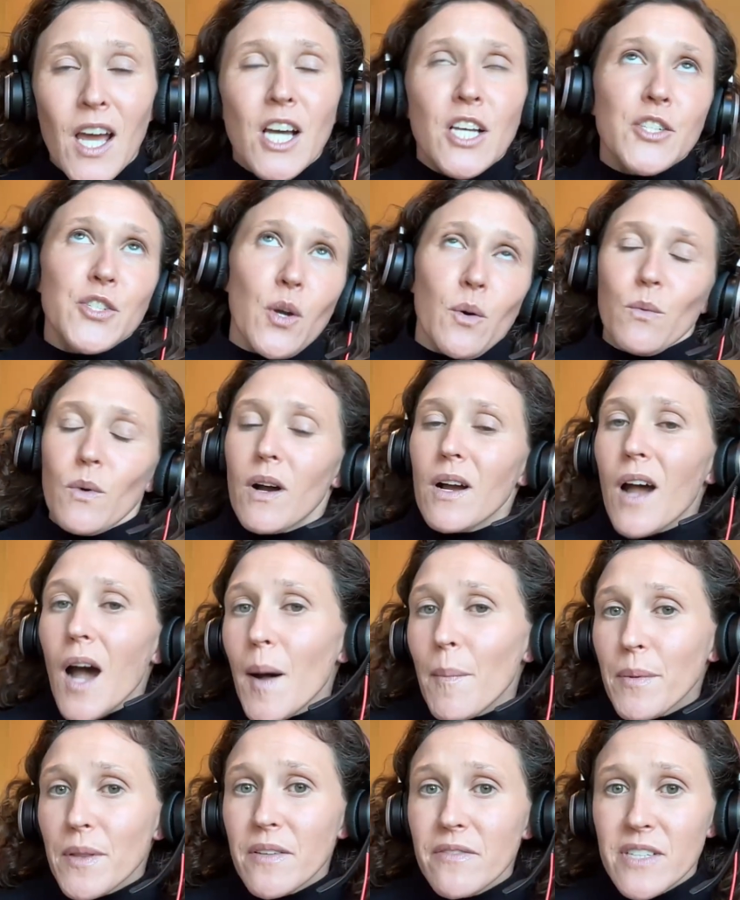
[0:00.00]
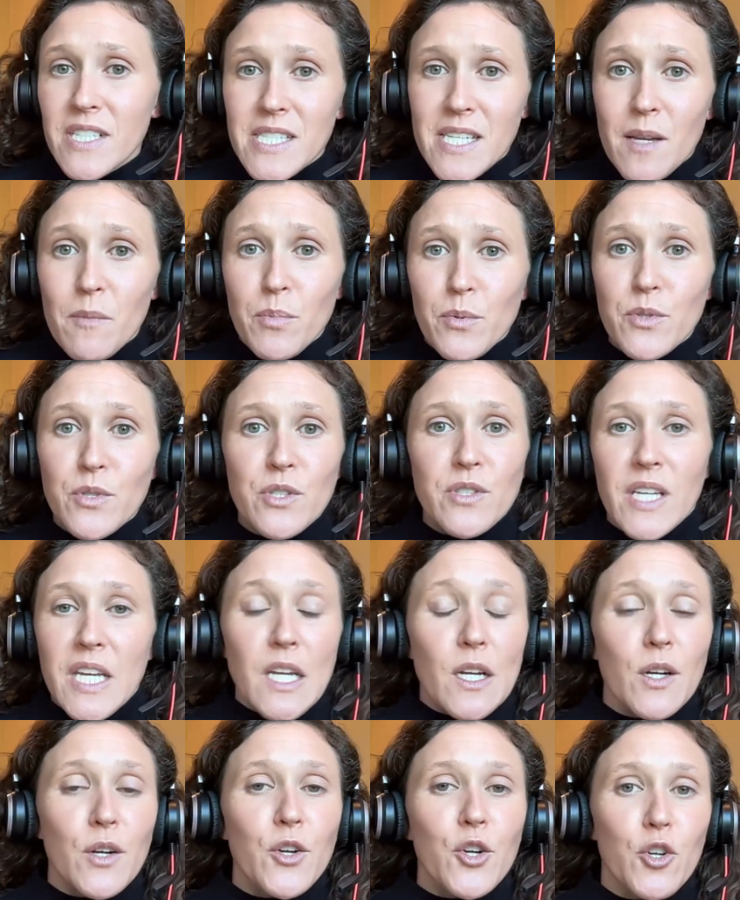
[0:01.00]
So, a couple of examples
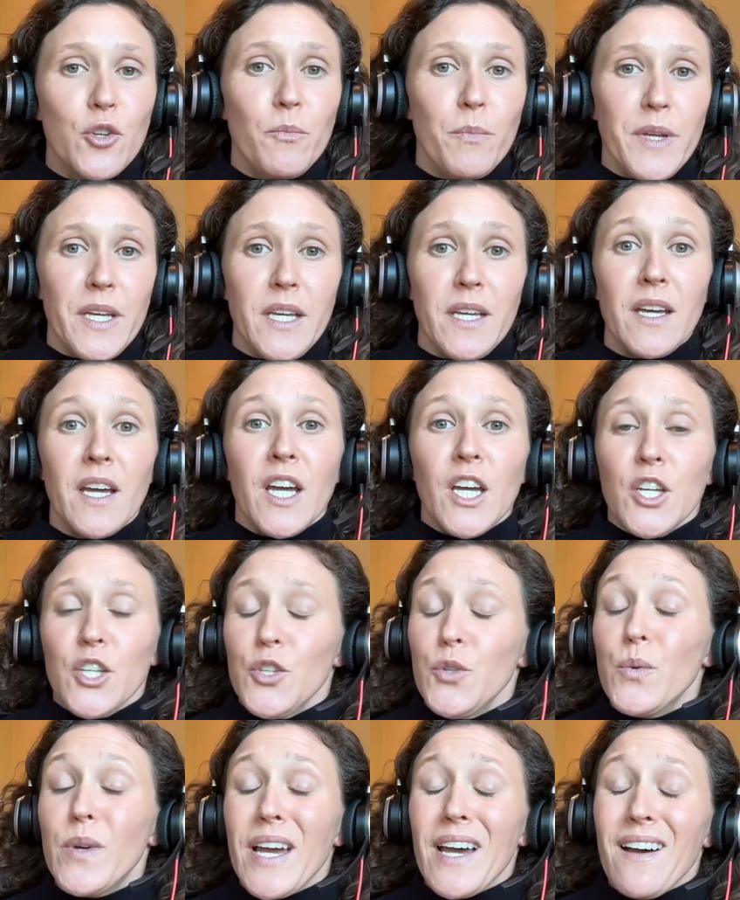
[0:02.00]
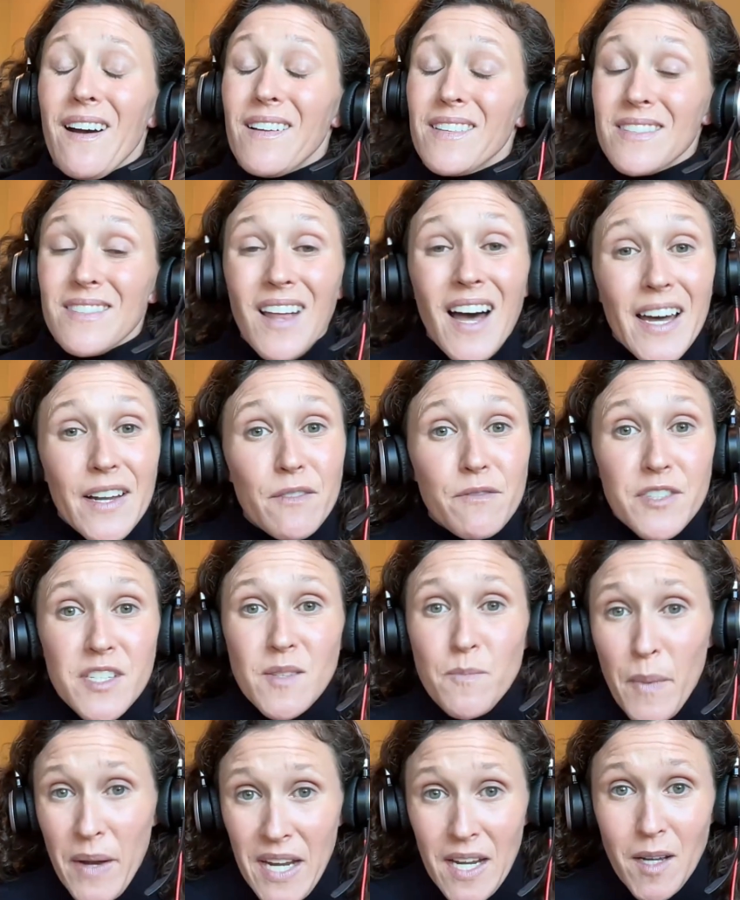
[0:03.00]
here could be you get a lot of
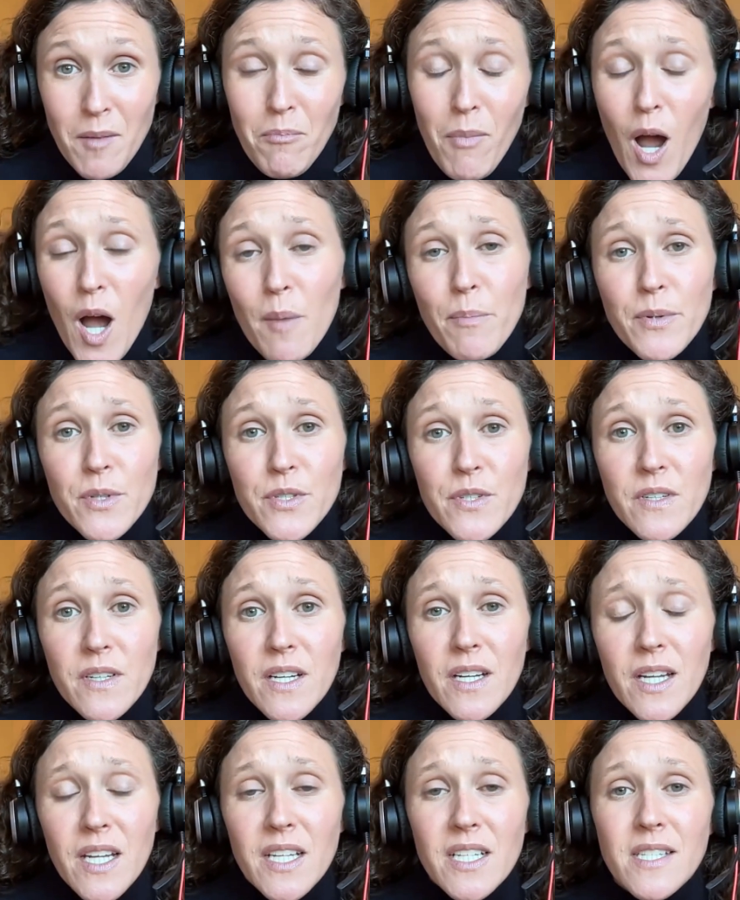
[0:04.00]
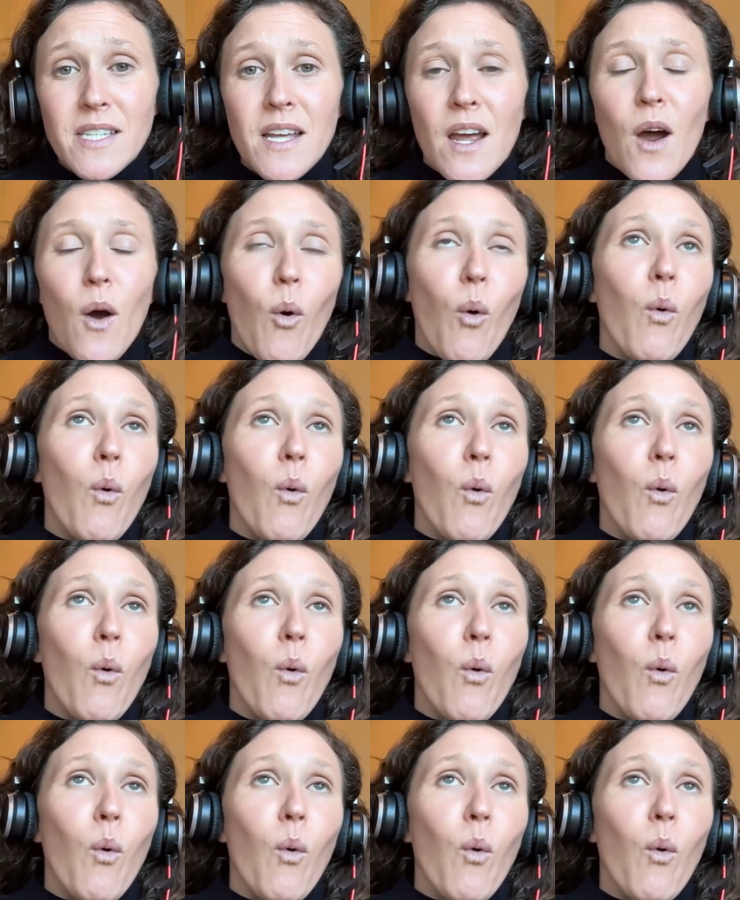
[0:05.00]
spam opportunities,